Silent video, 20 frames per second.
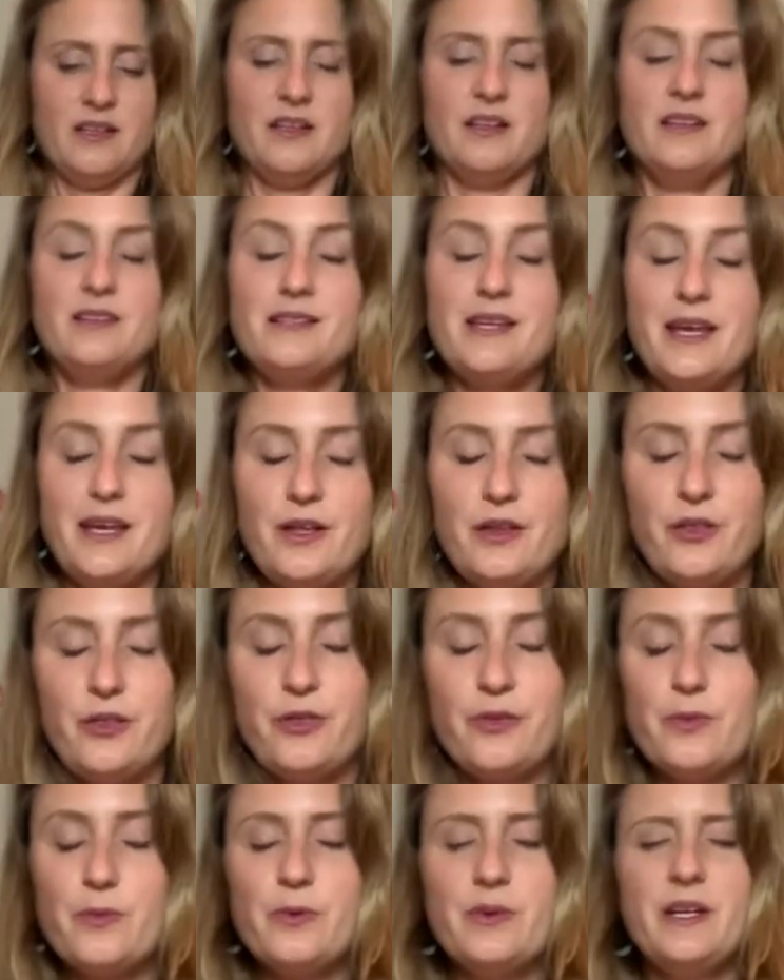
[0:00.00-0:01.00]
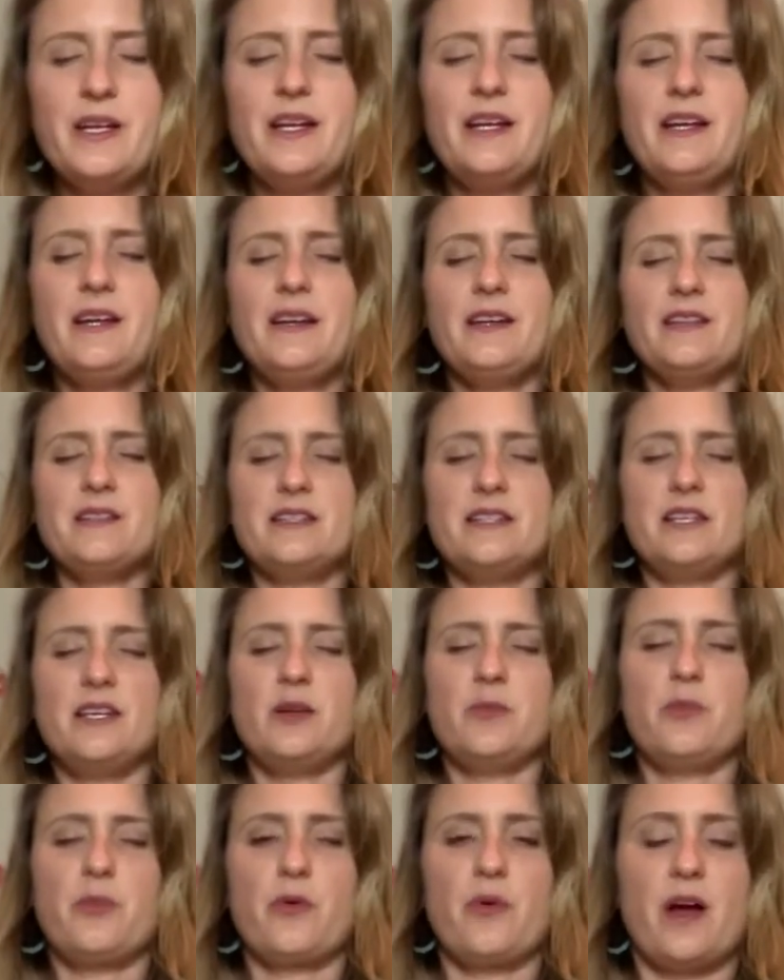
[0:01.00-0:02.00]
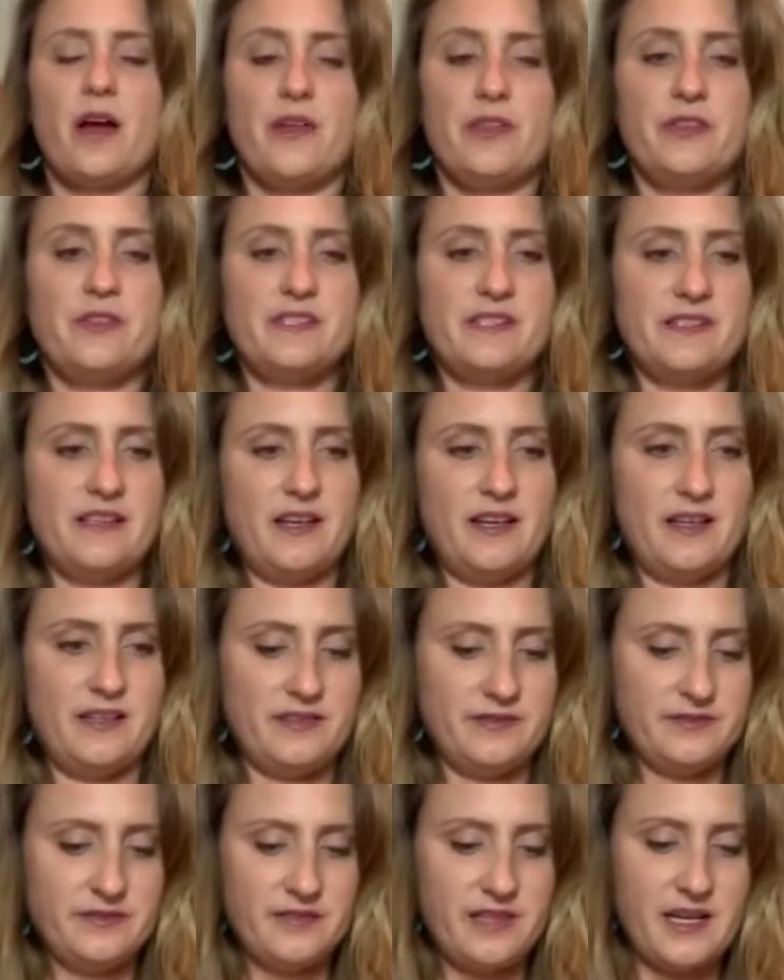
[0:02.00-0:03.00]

Take 3 deep breaths in,